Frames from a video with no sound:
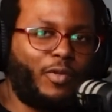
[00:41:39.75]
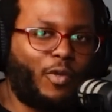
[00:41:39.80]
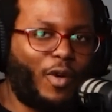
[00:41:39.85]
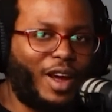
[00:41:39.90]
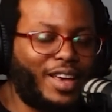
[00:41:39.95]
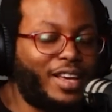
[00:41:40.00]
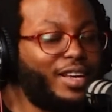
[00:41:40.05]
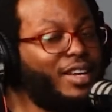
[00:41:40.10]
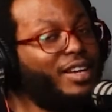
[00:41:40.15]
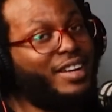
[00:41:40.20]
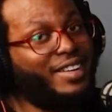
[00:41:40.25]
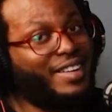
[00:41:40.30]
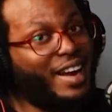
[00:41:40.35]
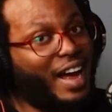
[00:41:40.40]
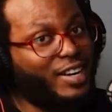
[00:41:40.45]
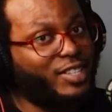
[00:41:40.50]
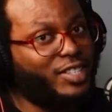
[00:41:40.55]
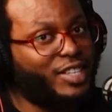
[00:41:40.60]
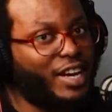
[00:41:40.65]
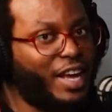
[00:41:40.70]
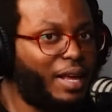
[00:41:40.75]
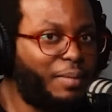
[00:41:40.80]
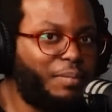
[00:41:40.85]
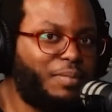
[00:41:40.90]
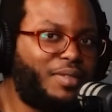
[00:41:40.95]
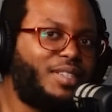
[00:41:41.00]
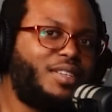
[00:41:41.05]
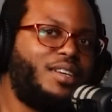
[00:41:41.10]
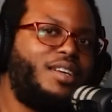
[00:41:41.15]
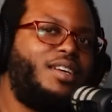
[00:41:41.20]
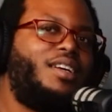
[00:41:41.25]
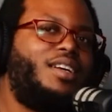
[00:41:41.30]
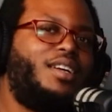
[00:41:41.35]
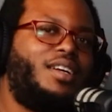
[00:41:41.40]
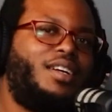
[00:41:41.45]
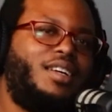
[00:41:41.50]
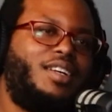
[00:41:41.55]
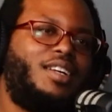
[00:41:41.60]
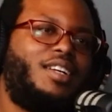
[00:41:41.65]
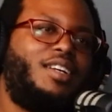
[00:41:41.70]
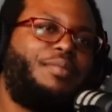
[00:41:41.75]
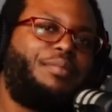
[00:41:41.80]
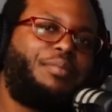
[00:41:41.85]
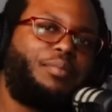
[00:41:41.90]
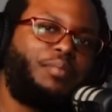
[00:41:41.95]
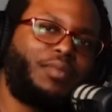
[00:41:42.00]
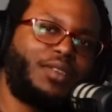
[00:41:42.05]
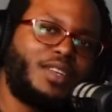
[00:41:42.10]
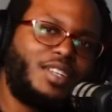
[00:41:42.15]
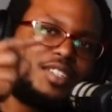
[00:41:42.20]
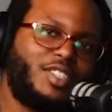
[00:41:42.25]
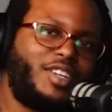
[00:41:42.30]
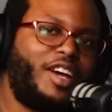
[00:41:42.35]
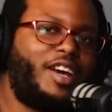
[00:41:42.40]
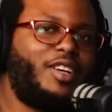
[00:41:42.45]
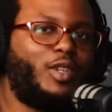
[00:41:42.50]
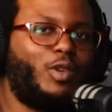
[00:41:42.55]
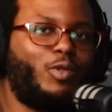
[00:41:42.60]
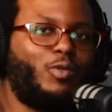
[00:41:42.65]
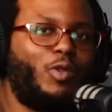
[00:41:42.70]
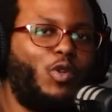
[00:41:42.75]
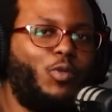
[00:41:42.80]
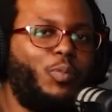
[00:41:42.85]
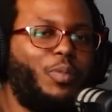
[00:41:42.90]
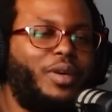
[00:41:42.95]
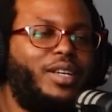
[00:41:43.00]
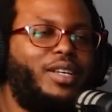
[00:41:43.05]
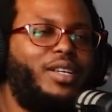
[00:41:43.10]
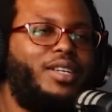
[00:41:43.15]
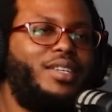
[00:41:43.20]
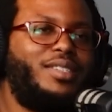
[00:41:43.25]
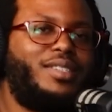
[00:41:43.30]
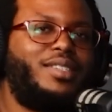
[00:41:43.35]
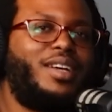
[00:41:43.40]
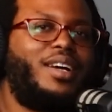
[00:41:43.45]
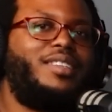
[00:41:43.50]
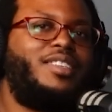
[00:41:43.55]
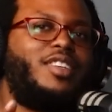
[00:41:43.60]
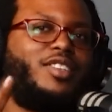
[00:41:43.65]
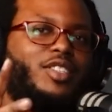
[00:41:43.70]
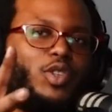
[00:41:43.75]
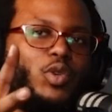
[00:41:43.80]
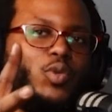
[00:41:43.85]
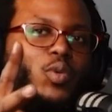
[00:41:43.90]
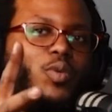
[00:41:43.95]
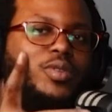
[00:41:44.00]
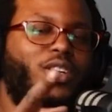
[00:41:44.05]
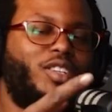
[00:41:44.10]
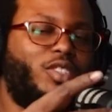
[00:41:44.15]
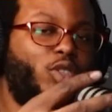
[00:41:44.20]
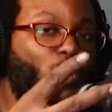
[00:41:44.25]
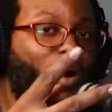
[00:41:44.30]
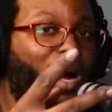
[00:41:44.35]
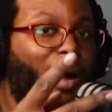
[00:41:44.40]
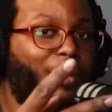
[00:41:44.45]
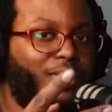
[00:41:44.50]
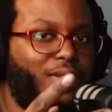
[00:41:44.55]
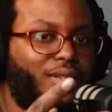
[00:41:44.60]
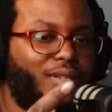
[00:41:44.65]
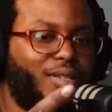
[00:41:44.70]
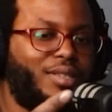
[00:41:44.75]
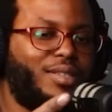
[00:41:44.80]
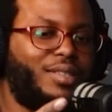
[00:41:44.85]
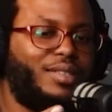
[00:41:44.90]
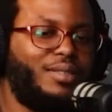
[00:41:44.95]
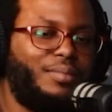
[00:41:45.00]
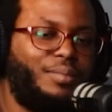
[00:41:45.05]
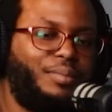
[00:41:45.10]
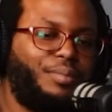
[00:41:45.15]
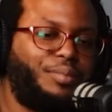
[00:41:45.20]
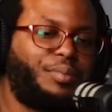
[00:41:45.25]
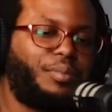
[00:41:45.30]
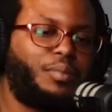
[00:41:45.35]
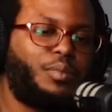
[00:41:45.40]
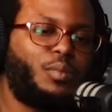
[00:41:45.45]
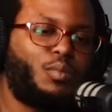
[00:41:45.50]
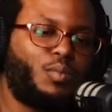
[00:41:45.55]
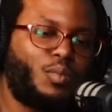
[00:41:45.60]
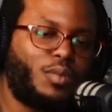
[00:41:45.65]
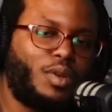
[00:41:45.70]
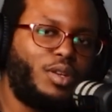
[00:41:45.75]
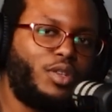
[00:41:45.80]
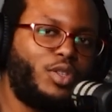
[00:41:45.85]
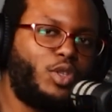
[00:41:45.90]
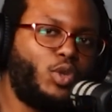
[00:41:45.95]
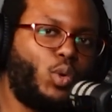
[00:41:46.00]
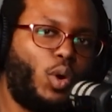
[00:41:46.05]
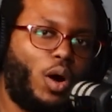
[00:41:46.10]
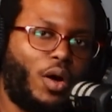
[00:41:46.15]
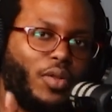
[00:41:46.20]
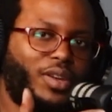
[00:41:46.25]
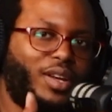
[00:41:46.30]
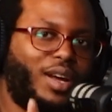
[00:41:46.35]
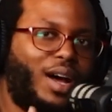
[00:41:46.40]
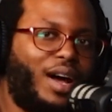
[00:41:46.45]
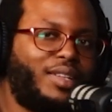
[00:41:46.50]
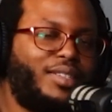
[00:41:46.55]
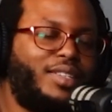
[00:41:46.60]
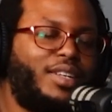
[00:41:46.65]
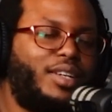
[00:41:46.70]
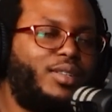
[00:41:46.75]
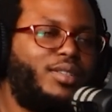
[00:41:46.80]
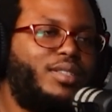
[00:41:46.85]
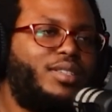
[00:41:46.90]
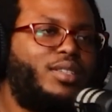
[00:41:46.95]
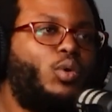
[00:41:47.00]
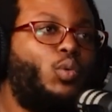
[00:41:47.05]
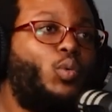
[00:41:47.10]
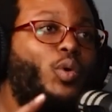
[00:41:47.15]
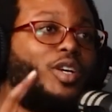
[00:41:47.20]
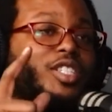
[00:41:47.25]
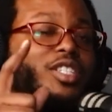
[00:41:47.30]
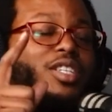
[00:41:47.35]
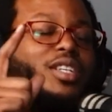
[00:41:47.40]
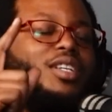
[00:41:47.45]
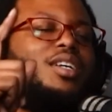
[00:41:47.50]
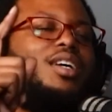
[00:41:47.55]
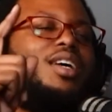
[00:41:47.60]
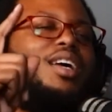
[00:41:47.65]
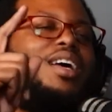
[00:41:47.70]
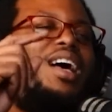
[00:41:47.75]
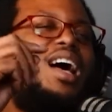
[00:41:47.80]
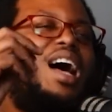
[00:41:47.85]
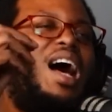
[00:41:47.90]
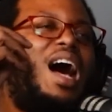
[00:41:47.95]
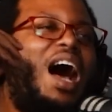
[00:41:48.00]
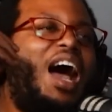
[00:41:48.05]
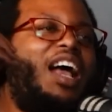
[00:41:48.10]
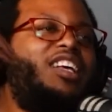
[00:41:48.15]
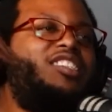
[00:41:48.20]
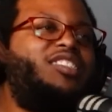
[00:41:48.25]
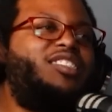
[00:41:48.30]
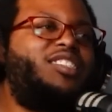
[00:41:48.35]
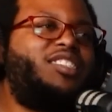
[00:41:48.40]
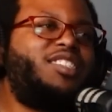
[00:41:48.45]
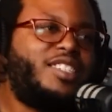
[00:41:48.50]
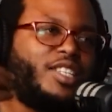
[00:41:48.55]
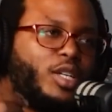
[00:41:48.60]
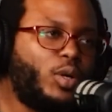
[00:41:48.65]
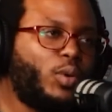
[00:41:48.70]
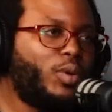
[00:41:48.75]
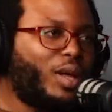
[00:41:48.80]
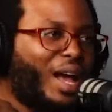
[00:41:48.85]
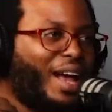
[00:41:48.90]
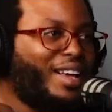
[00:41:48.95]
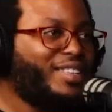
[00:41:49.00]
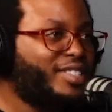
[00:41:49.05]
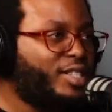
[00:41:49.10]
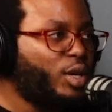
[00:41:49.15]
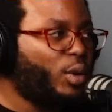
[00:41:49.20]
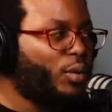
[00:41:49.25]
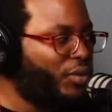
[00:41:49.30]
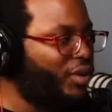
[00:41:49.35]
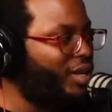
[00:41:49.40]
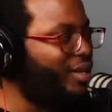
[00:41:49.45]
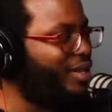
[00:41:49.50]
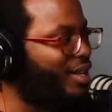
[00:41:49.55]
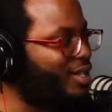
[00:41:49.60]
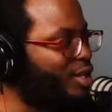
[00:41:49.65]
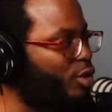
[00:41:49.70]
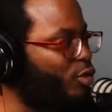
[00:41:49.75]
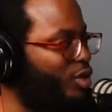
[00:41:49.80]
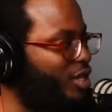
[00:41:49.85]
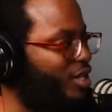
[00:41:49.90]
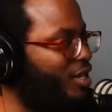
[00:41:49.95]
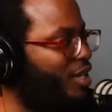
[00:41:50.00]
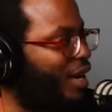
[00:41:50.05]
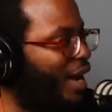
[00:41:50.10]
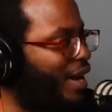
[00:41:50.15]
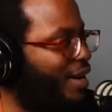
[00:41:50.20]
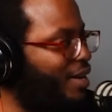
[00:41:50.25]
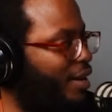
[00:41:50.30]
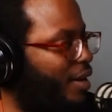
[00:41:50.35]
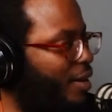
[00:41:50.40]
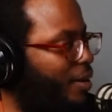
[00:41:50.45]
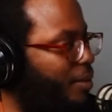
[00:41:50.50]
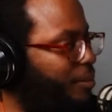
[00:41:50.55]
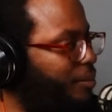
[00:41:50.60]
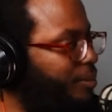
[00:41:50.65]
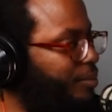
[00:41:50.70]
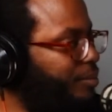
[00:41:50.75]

frank, not James. Chandler wrote me. He said there's two there's two options. Do all the cocktails, which I still I still think that's a really good idea.